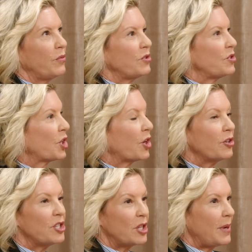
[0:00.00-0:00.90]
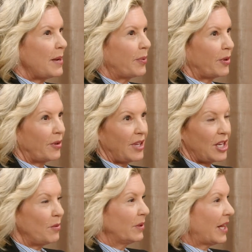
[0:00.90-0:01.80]
Turn to the people that
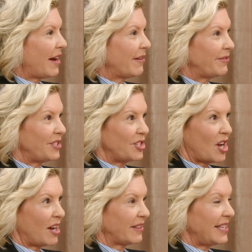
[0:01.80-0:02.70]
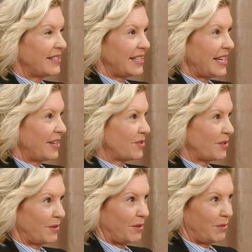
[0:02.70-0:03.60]
you love to talk these things
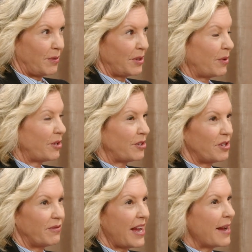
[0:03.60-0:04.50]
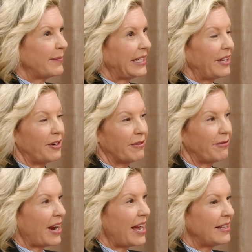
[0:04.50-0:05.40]
through with, whether it's your family or your
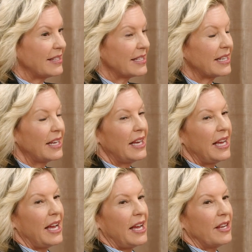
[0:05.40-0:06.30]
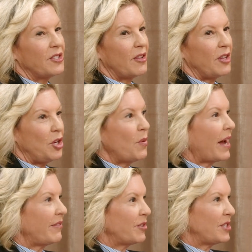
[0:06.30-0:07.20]
friends, so that you
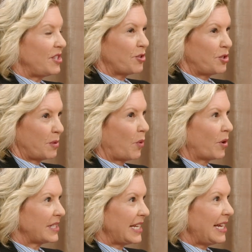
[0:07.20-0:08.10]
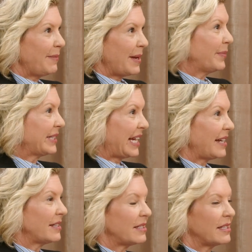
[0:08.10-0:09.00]
have your support team in
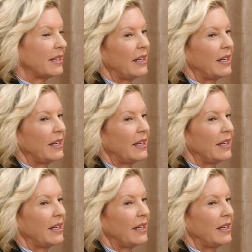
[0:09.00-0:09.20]
place.